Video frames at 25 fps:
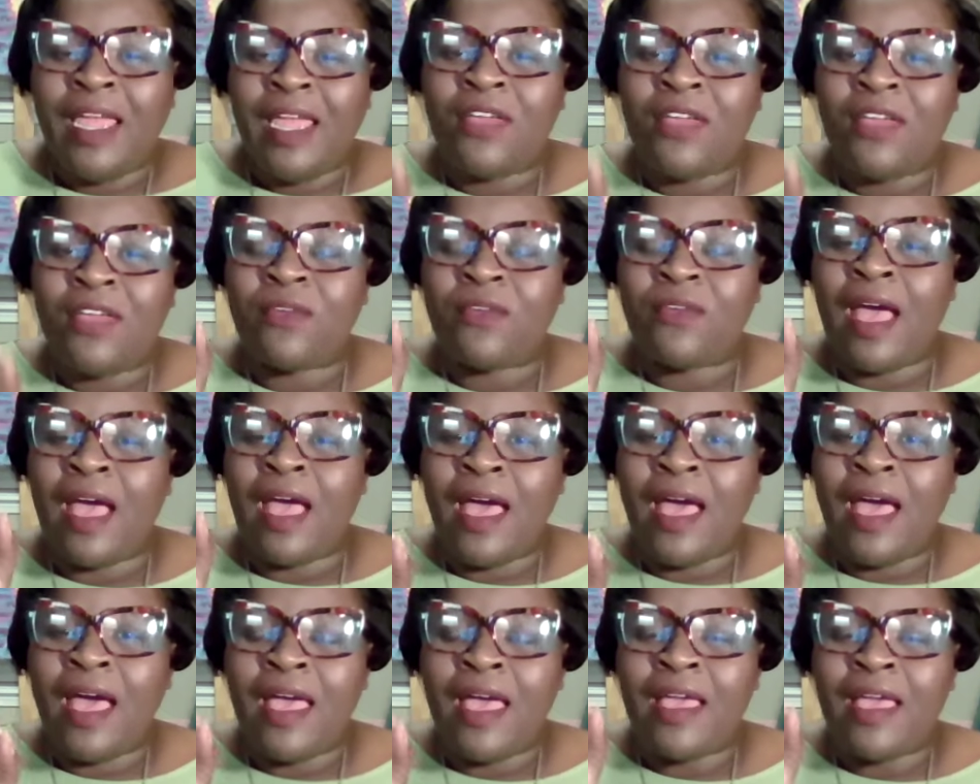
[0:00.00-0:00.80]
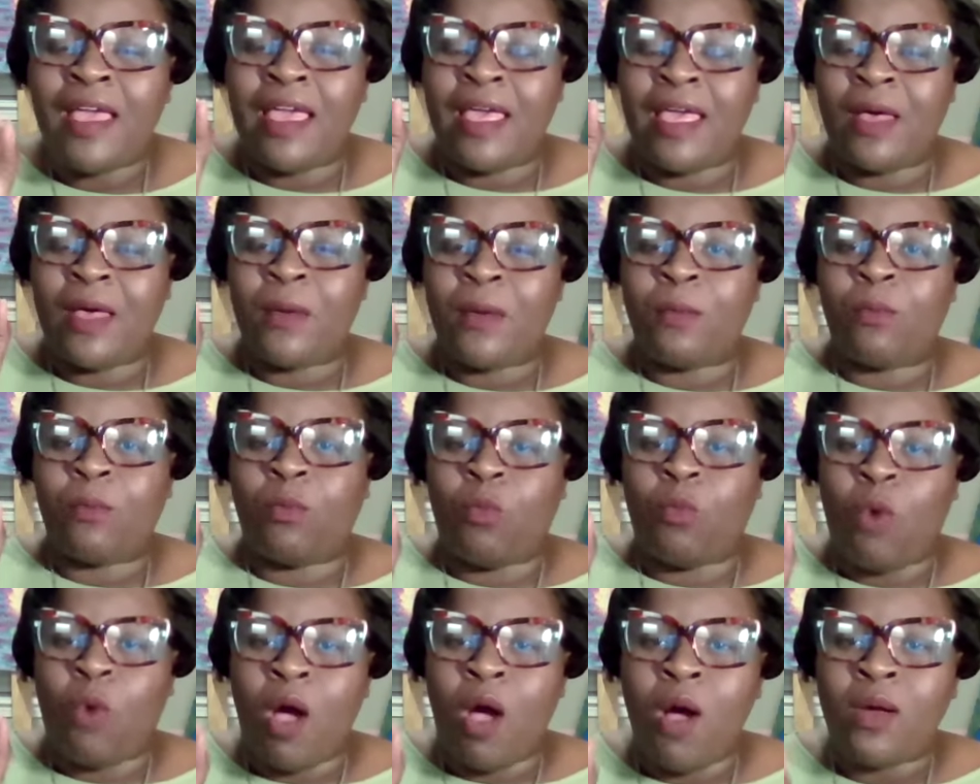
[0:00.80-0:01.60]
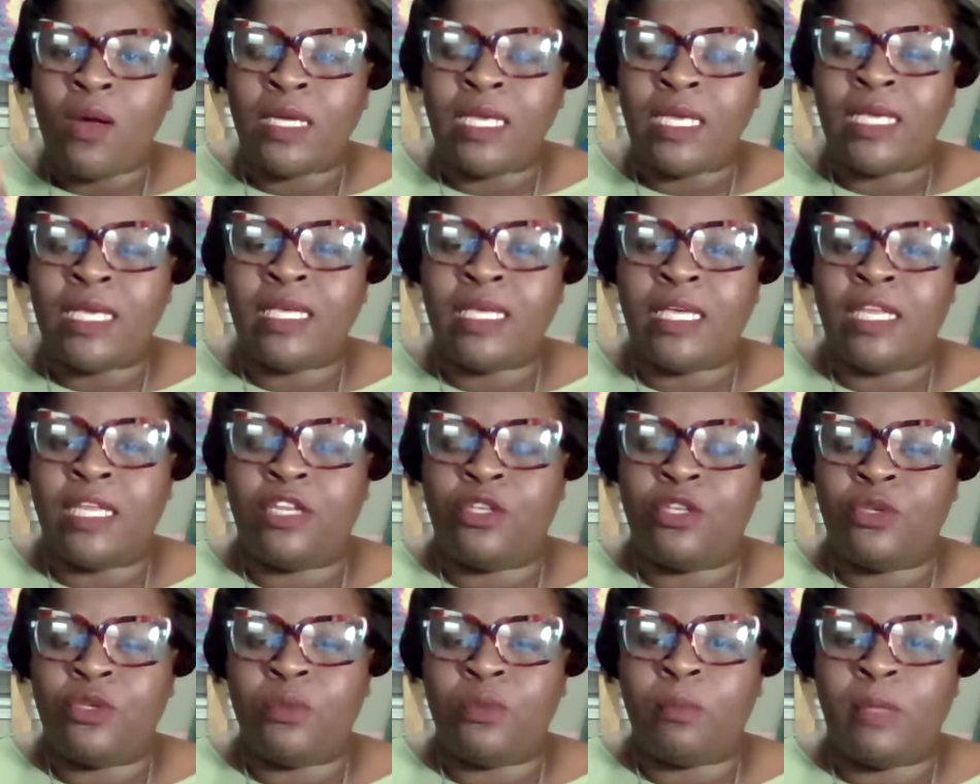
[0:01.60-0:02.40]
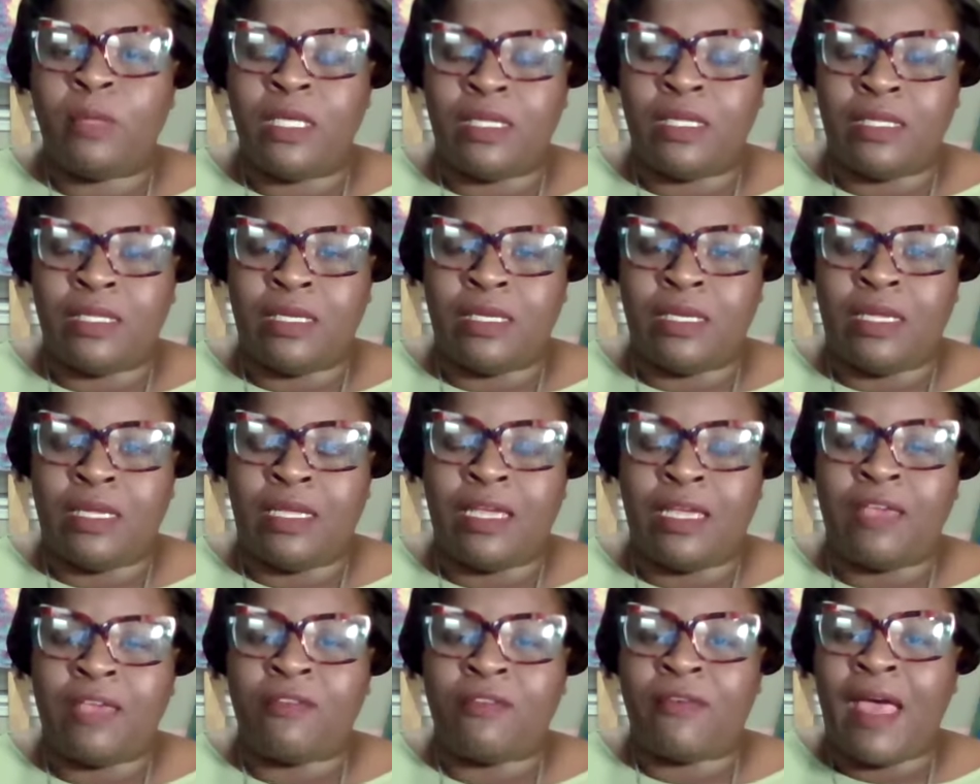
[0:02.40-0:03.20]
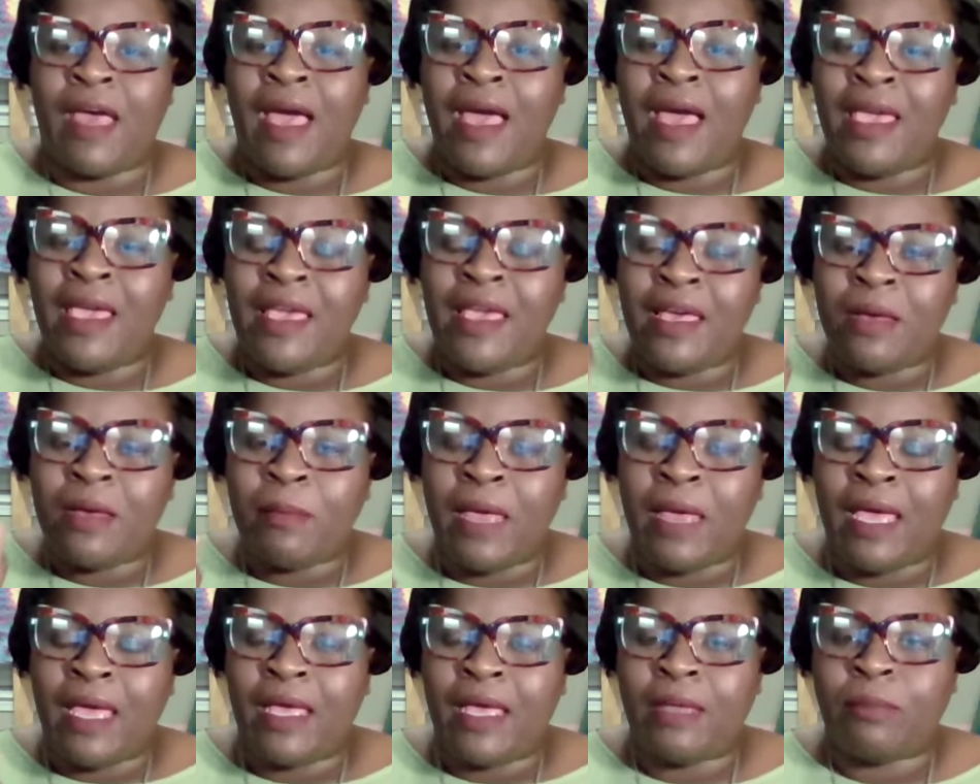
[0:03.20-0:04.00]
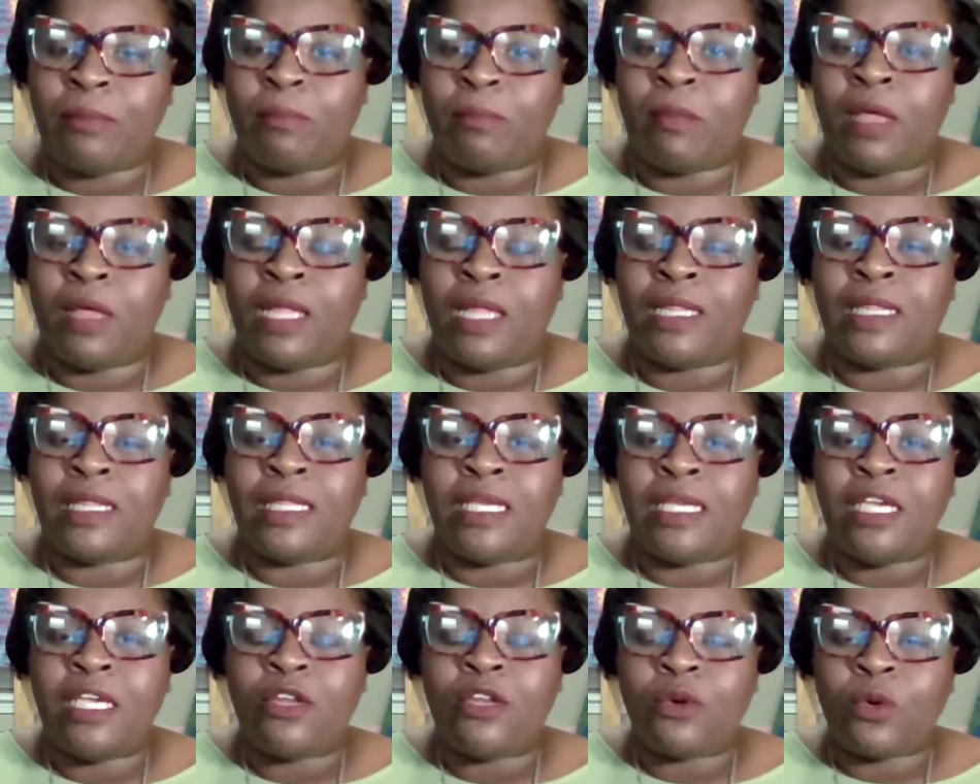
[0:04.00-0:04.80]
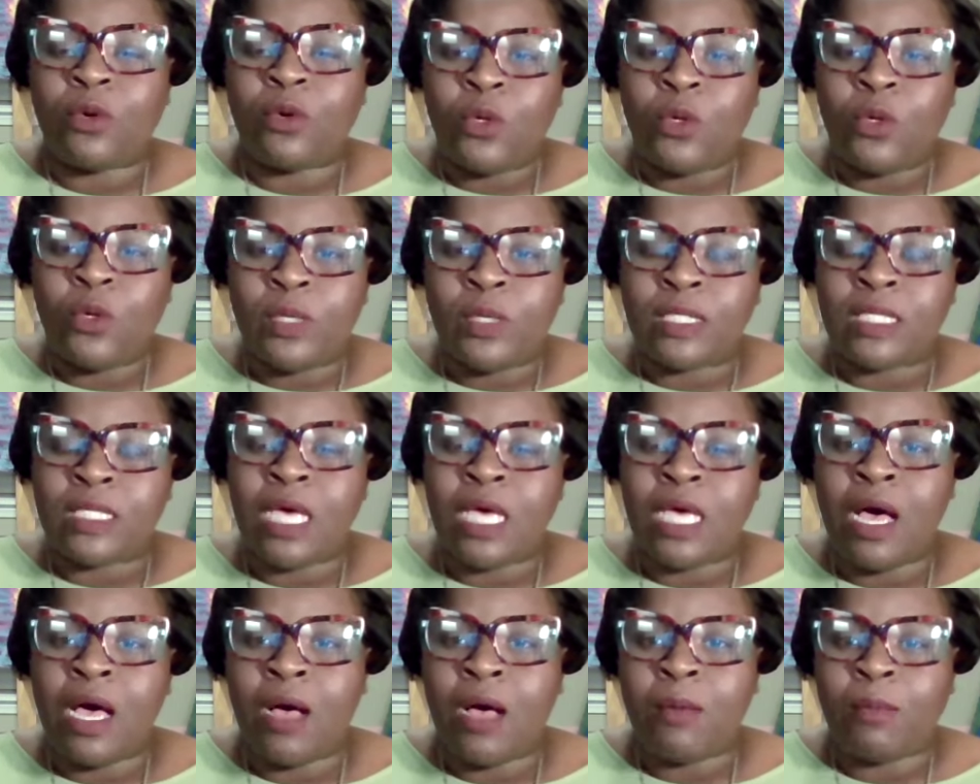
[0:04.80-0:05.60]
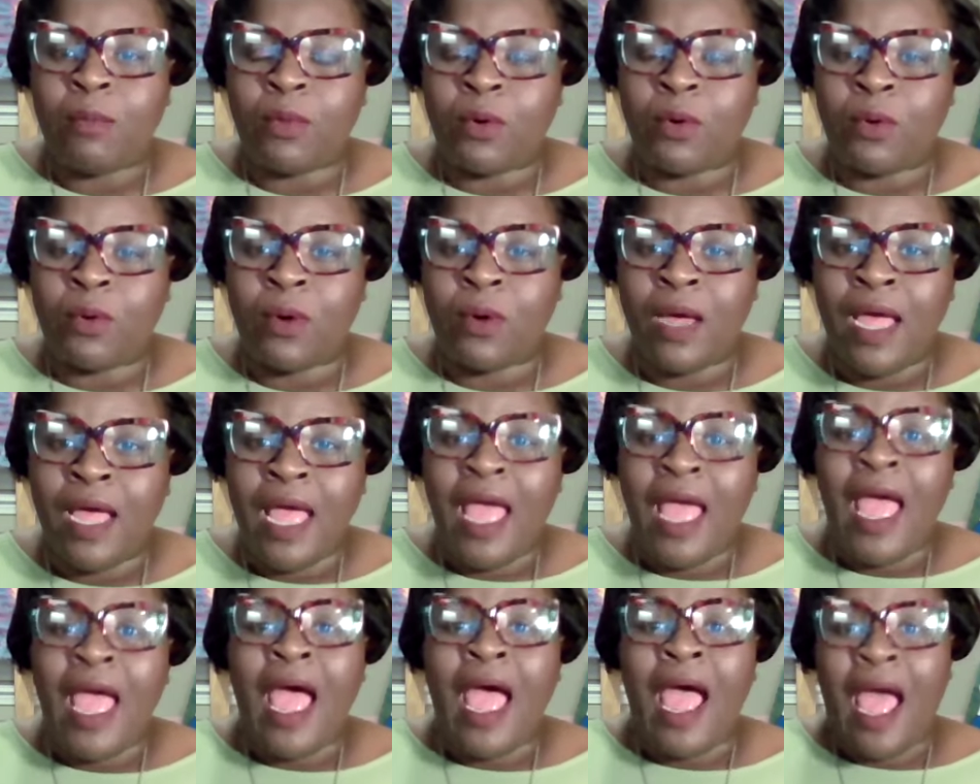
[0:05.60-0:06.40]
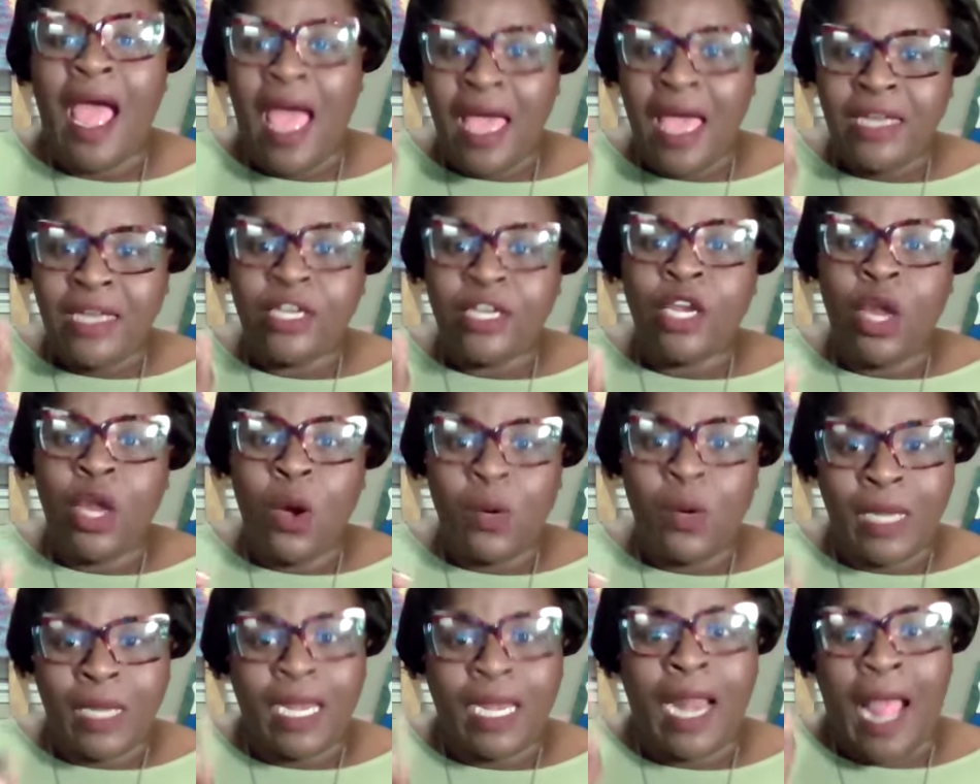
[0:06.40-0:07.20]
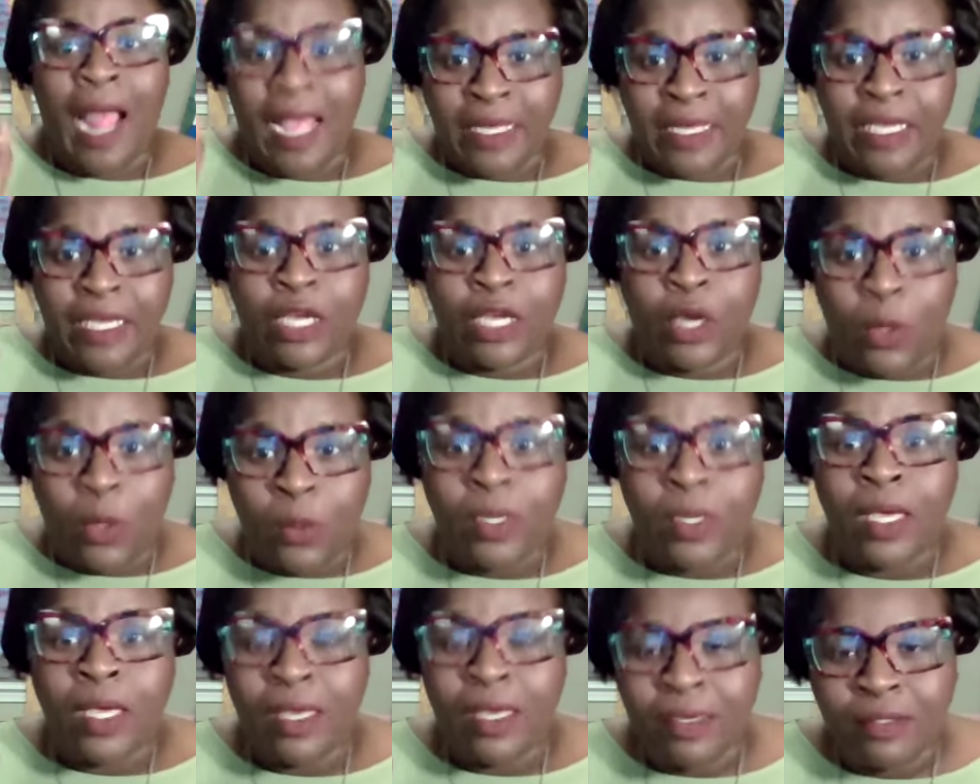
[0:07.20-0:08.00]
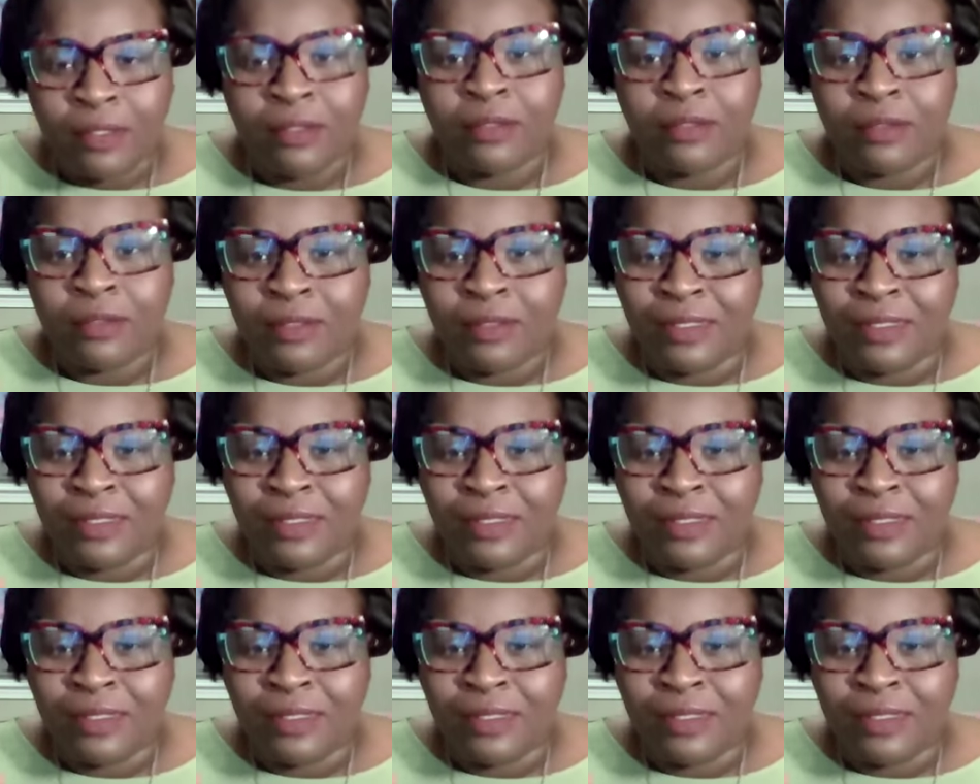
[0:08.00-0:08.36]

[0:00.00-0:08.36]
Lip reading: If I am walking in humility, if I am a leader who is humble, I know that I can go there.